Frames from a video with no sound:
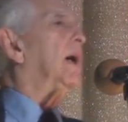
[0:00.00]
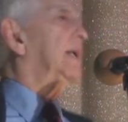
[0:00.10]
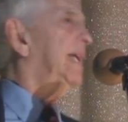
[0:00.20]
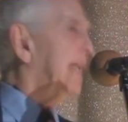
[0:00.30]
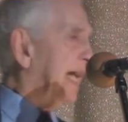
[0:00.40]

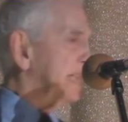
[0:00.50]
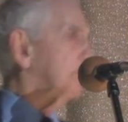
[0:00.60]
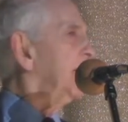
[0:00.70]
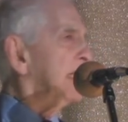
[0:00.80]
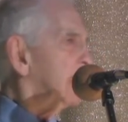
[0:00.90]
He has
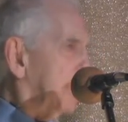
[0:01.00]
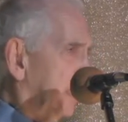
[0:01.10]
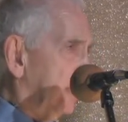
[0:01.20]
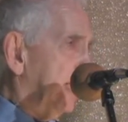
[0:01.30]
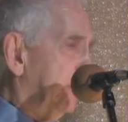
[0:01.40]
made it
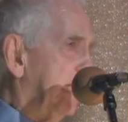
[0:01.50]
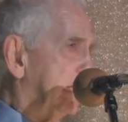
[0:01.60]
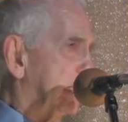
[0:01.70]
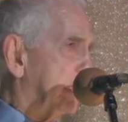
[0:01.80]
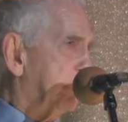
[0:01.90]
clear that he means
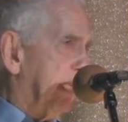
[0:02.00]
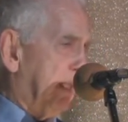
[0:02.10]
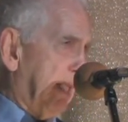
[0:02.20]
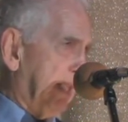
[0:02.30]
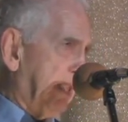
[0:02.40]
to
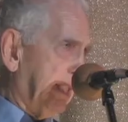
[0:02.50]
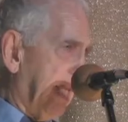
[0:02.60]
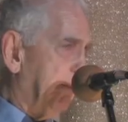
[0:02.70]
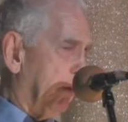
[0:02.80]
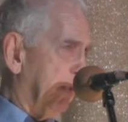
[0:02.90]

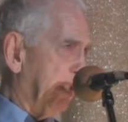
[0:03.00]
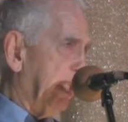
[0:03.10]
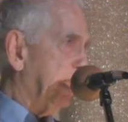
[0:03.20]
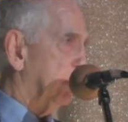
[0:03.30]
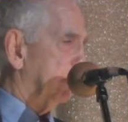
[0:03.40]
keep a residual